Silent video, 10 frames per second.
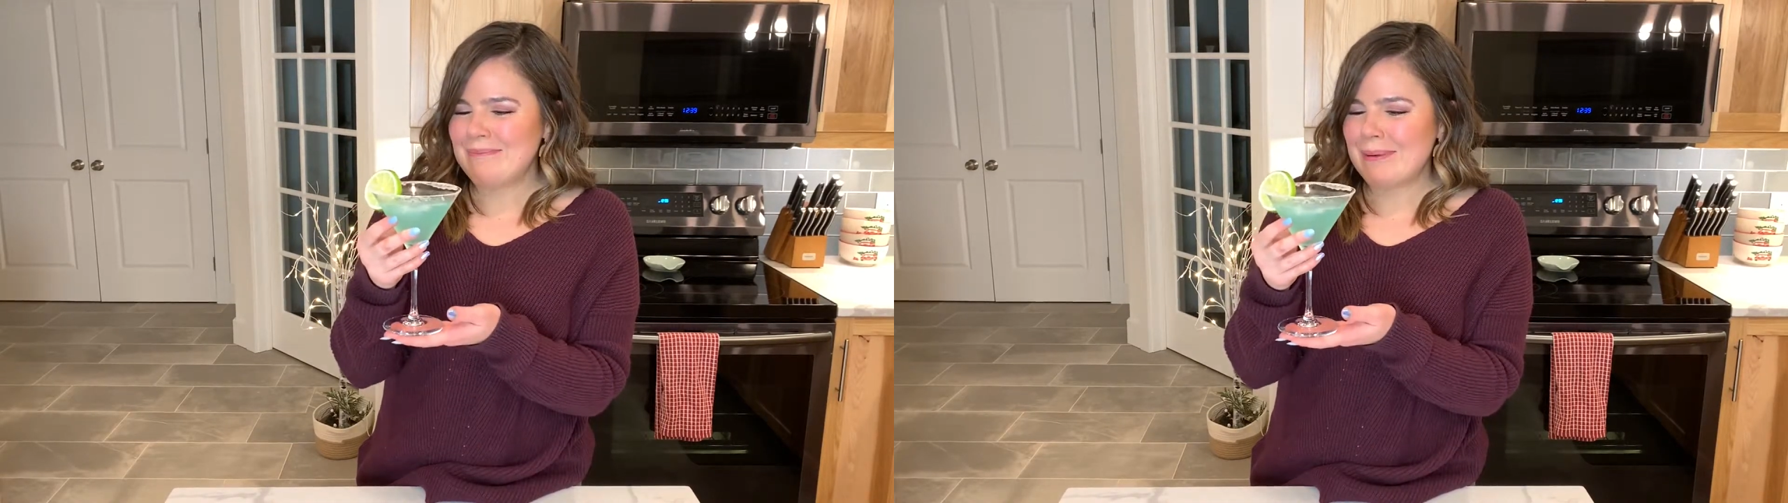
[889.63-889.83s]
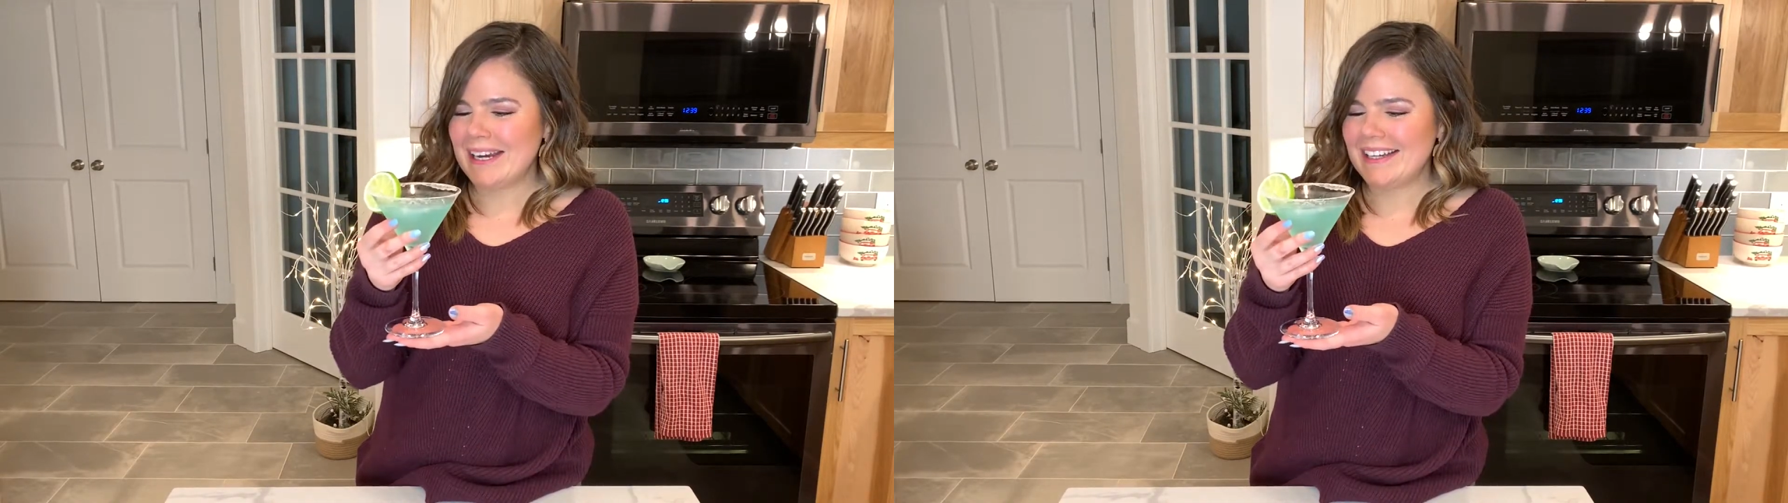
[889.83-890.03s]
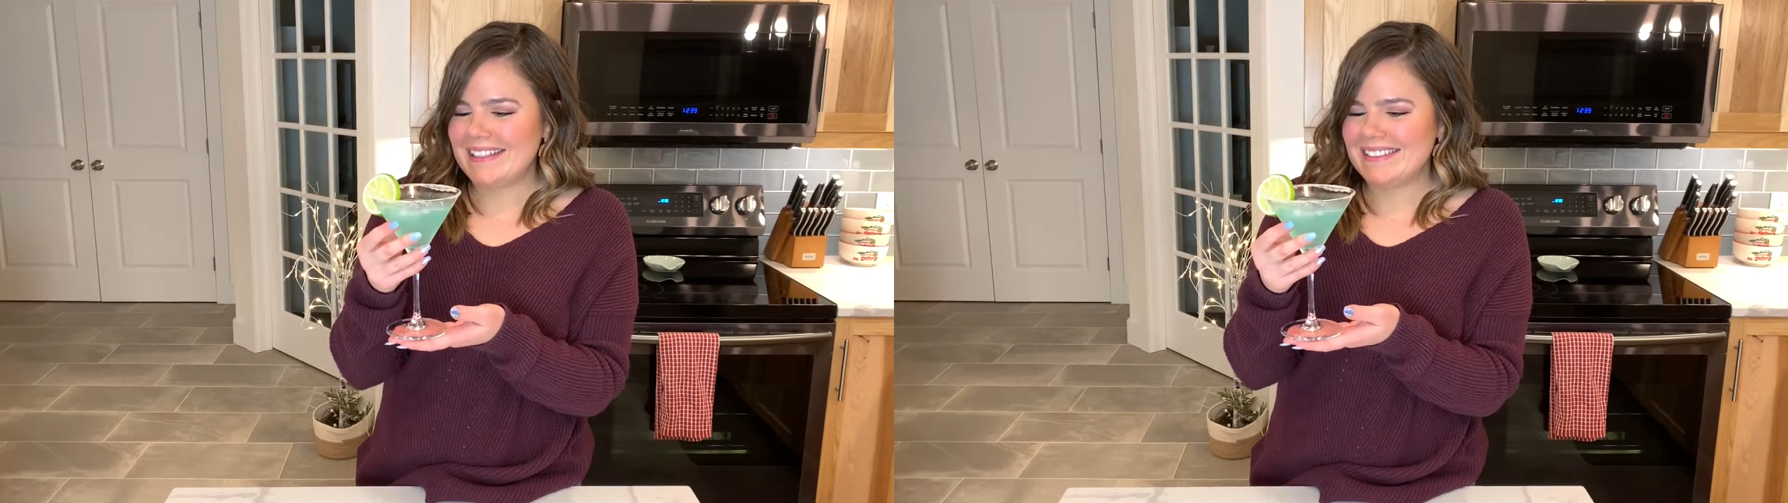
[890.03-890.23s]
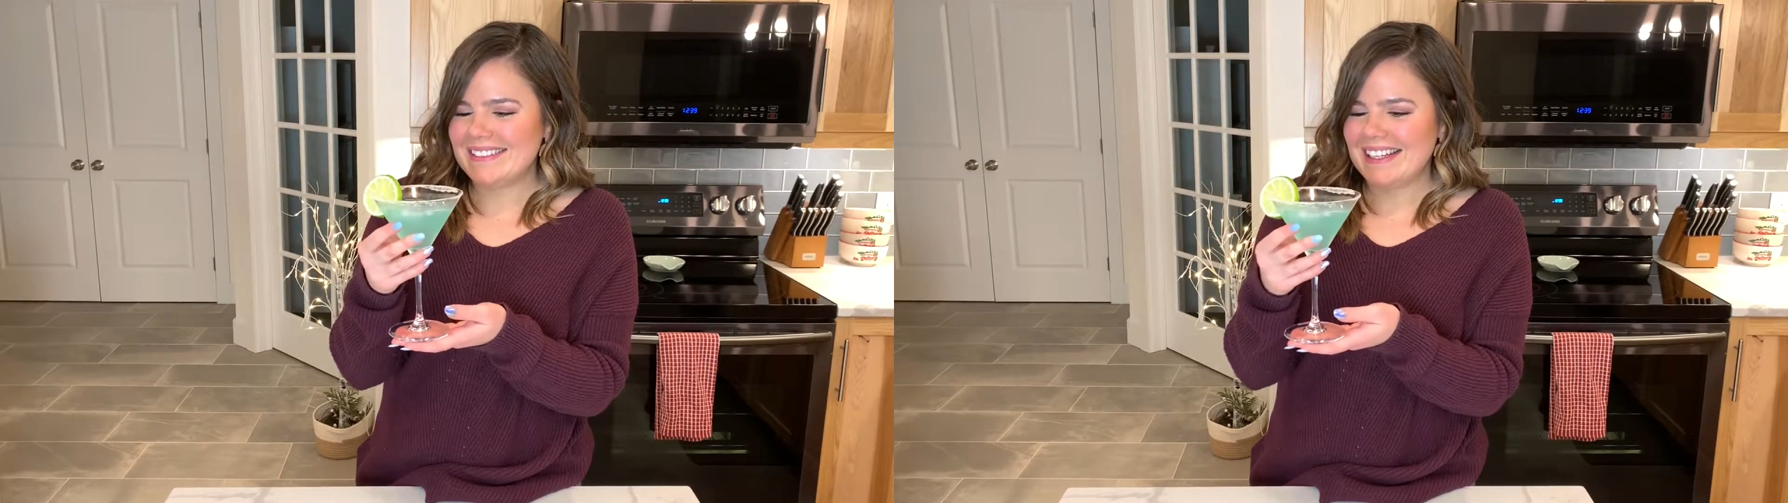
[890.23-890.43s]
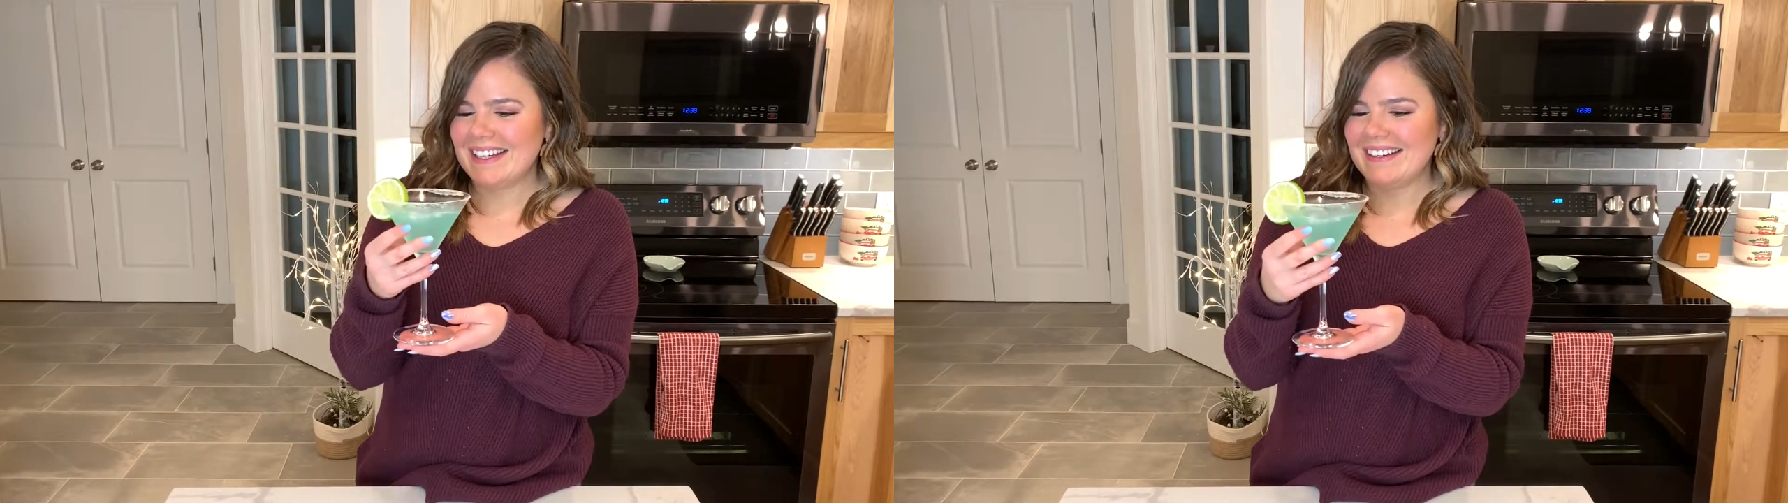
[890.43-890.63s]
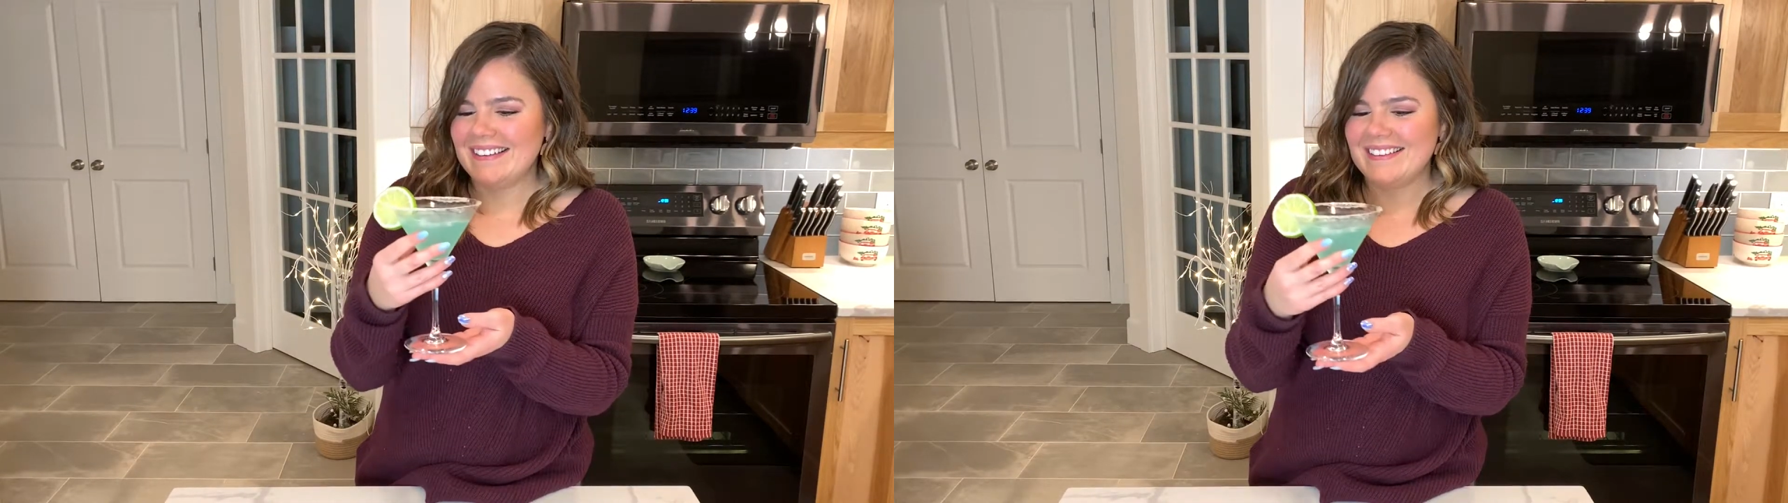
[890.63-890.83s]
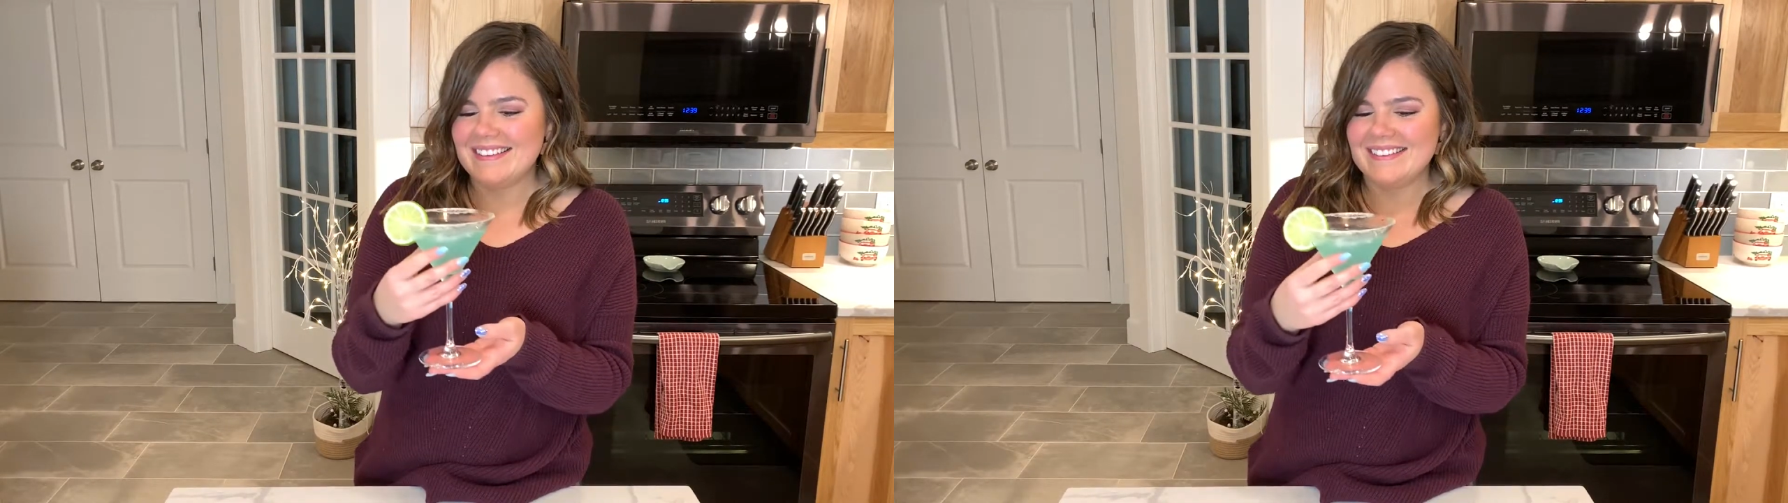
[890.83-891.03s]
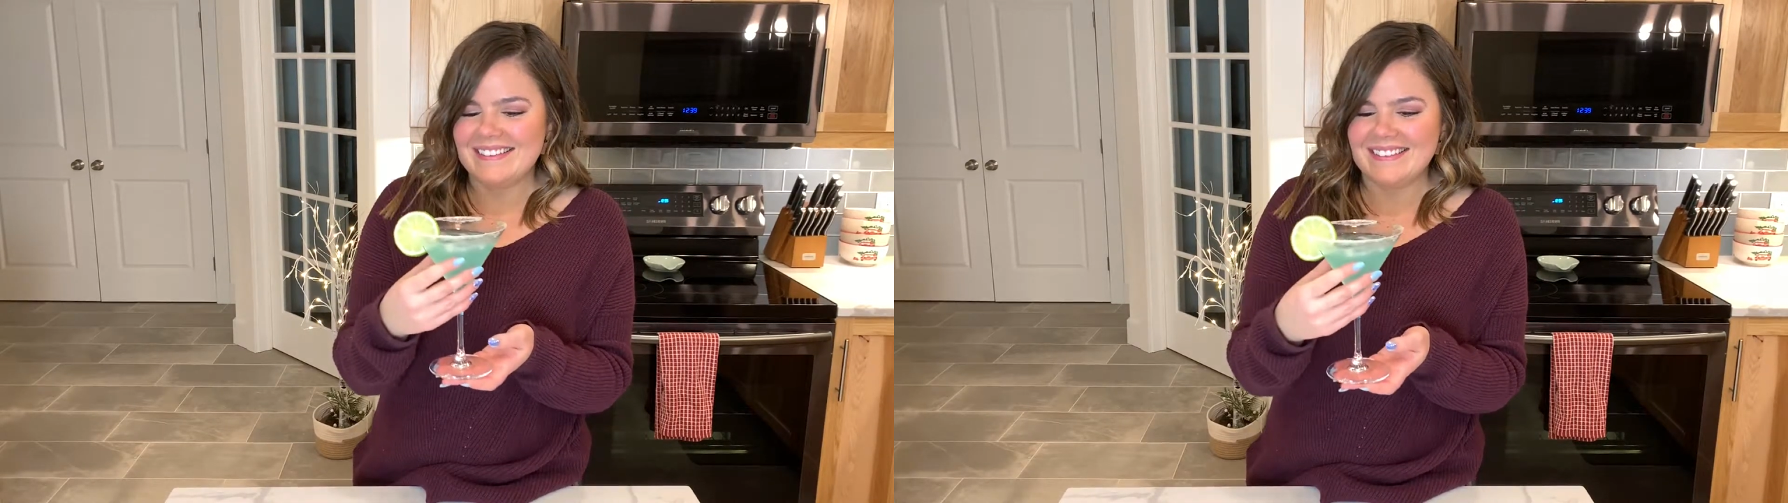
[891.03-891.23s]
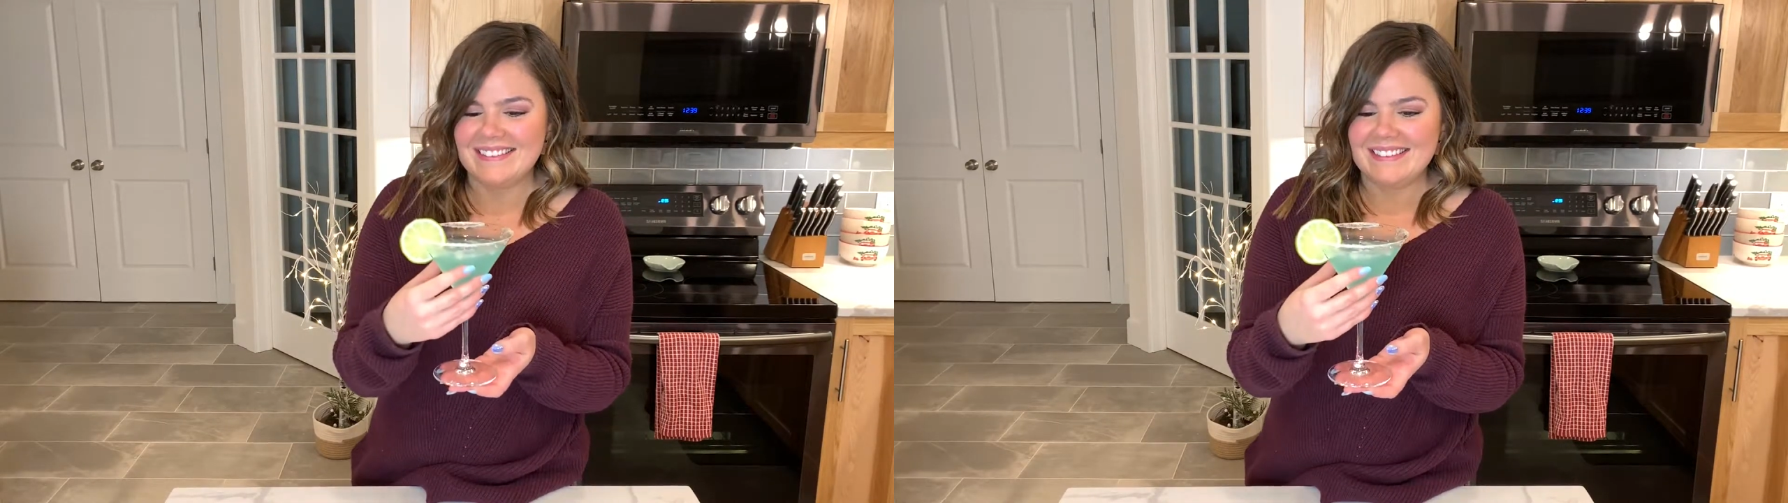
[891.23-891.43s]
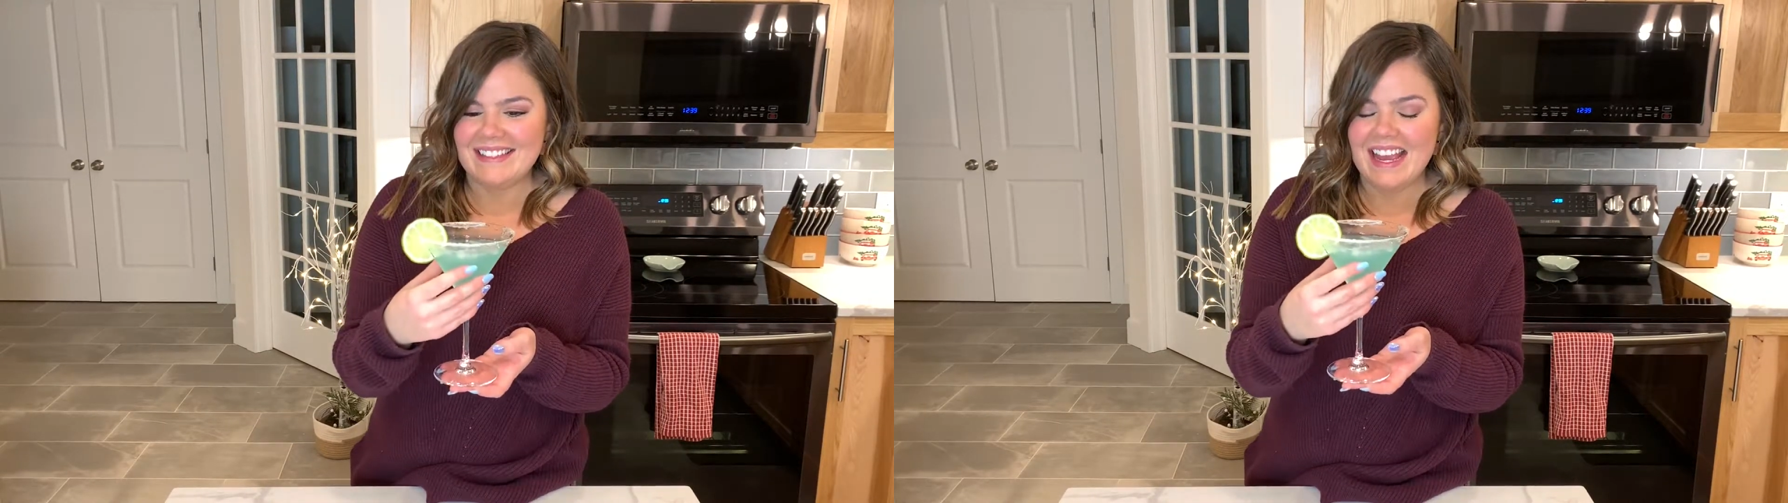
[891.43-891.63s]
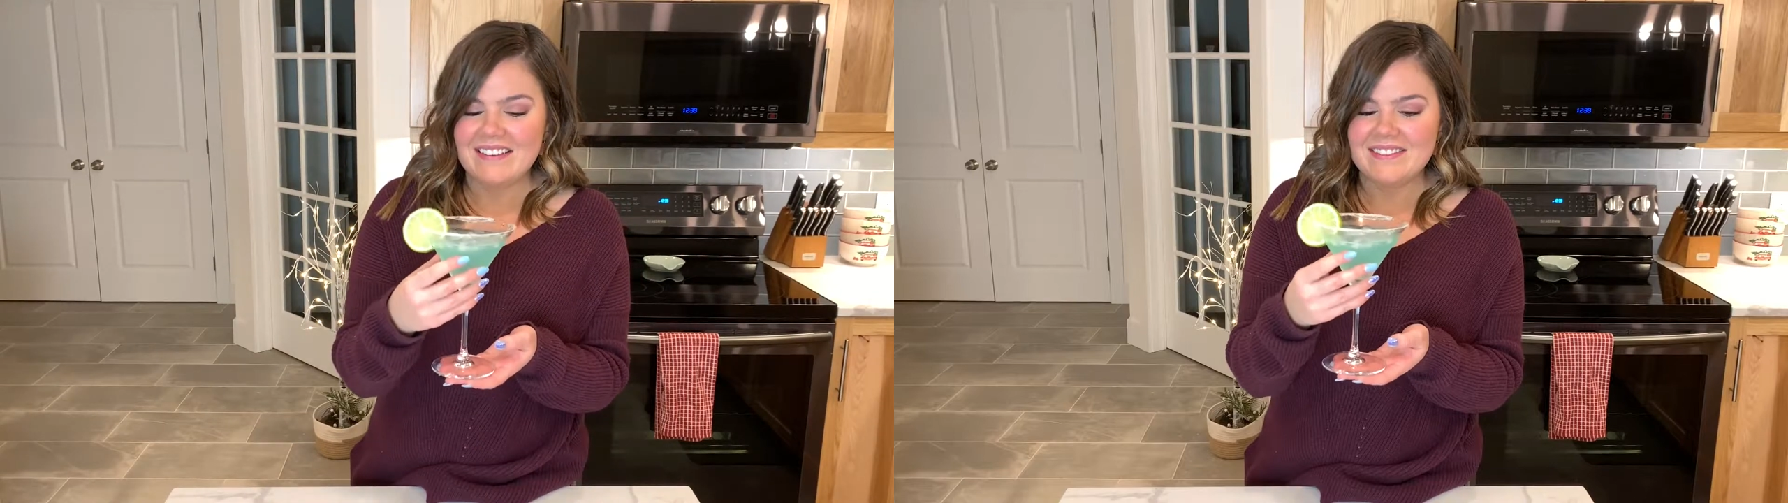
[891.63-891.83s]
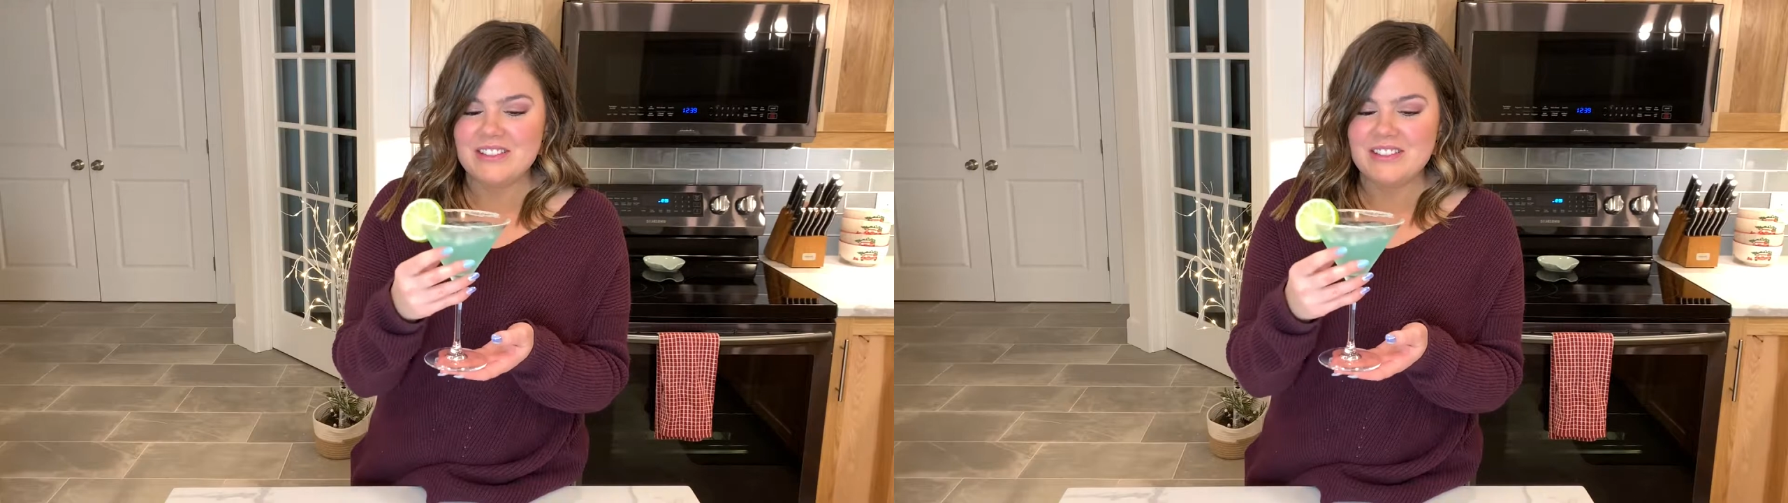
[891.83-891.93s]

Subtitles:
But yeah,